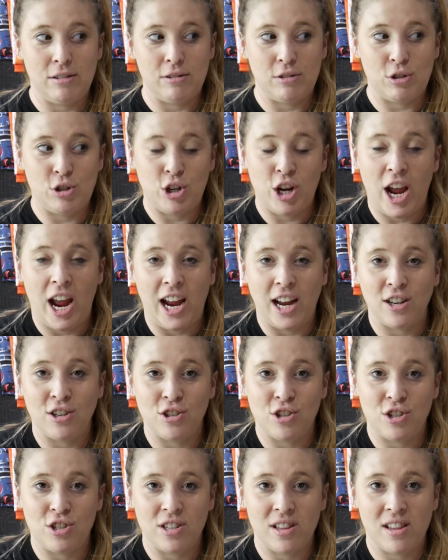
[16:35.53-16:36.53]

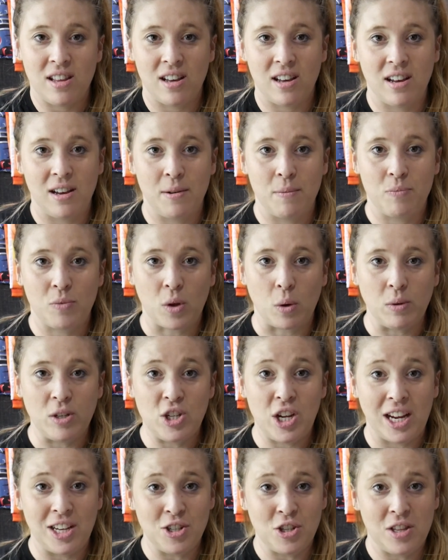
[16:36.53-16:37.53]
changed the
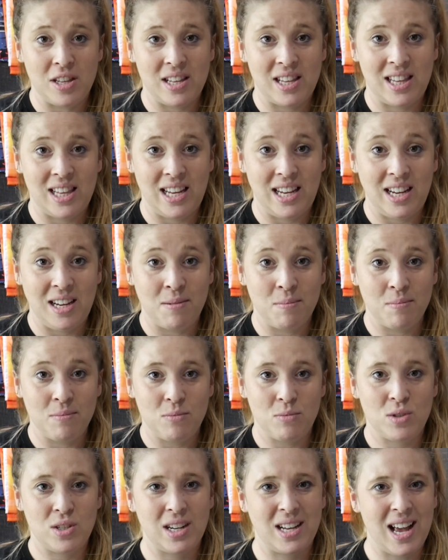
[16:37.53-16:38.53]
theme
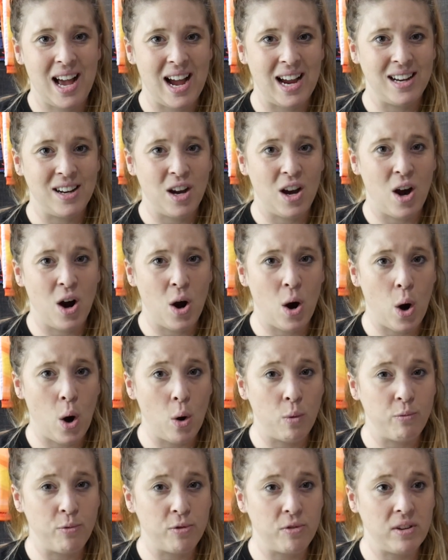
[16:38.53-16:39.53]
to kind of,
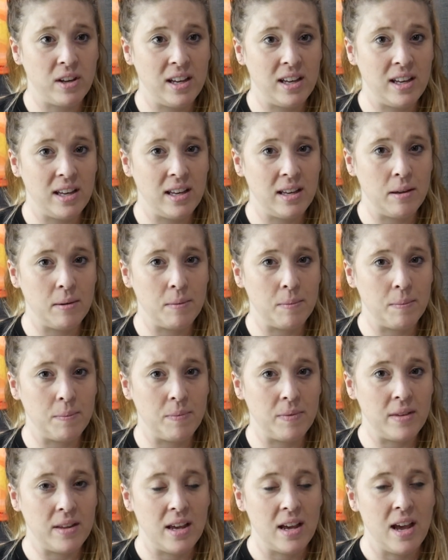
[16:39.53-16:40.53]
hopefully,
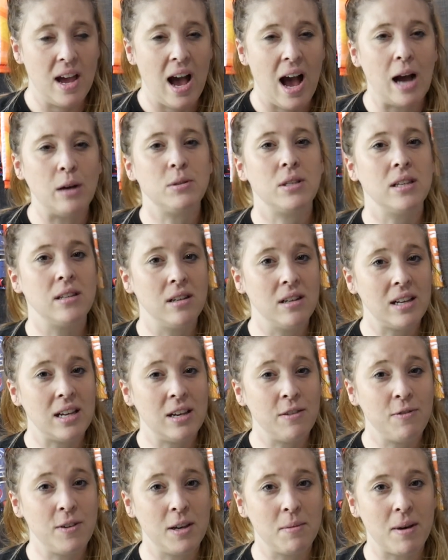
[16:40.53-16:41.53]
I was a little
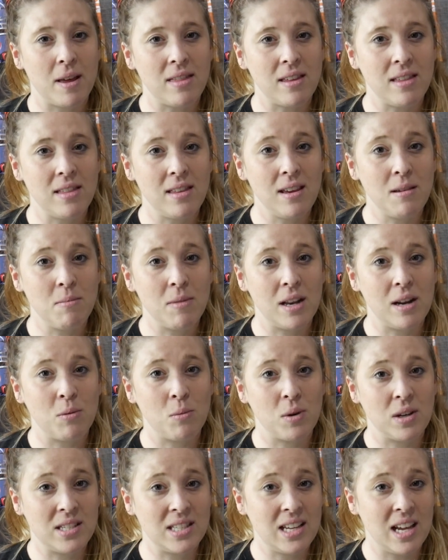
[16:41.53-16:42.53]
iffy about the theme that it
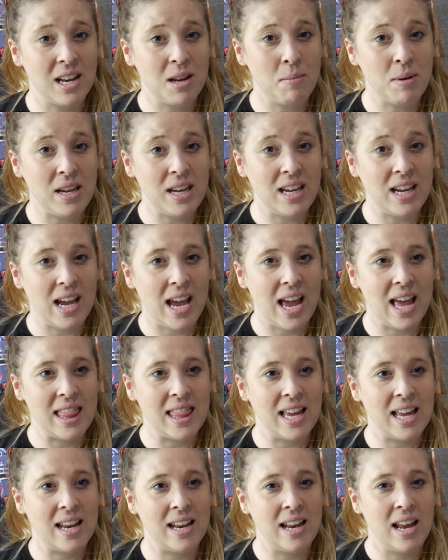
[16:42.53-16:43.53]
was going to be, and
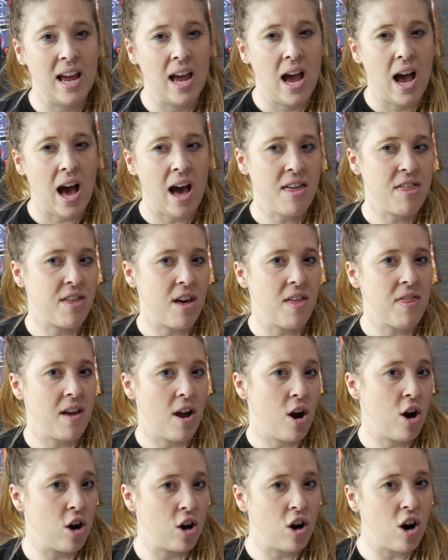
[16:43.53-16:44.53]
then I thought
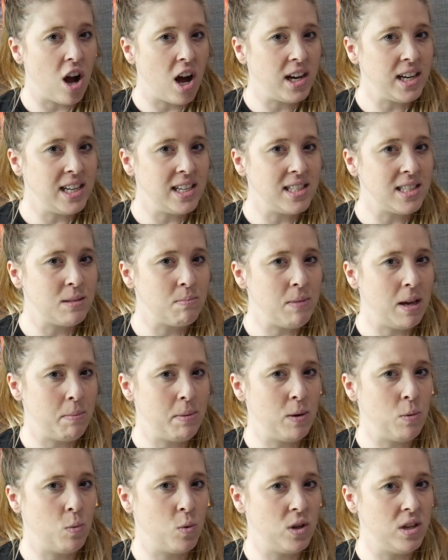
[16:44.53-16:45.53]
that her audience
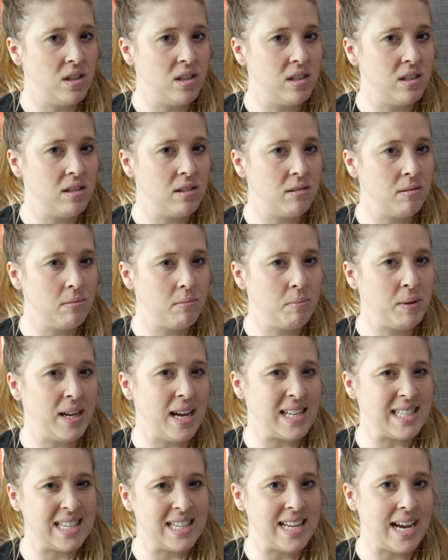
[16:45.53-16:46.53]
maybe wouldn't be
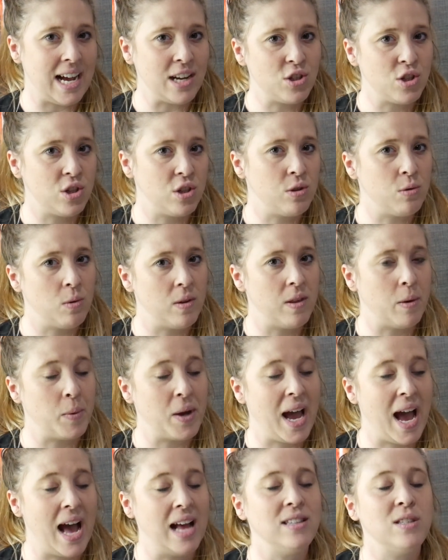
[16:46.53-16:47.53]
as attached to the one that
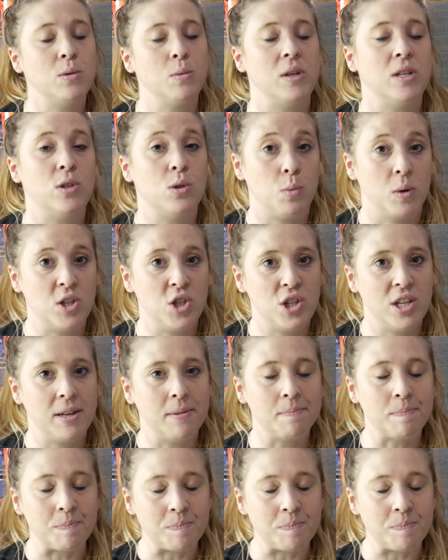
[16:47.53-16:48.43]
we had, so we switched it.